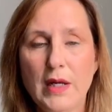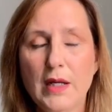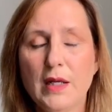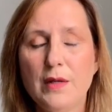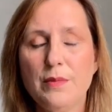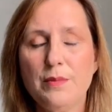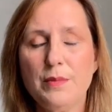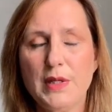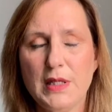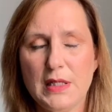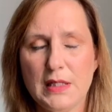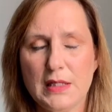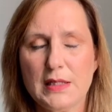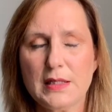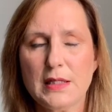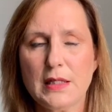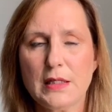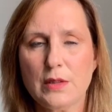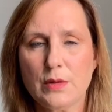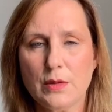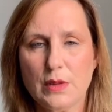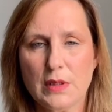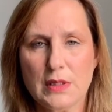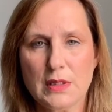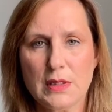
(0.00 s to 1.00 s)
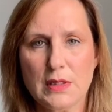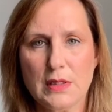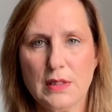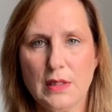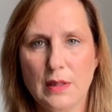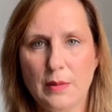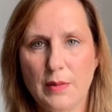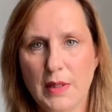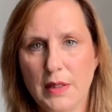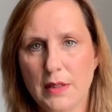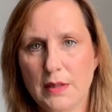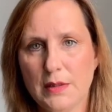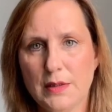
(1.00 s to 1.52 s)
And being sick to our
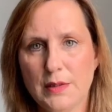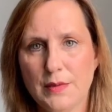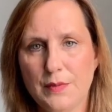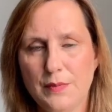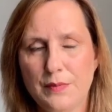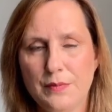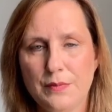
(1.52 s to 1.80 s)
stomachs.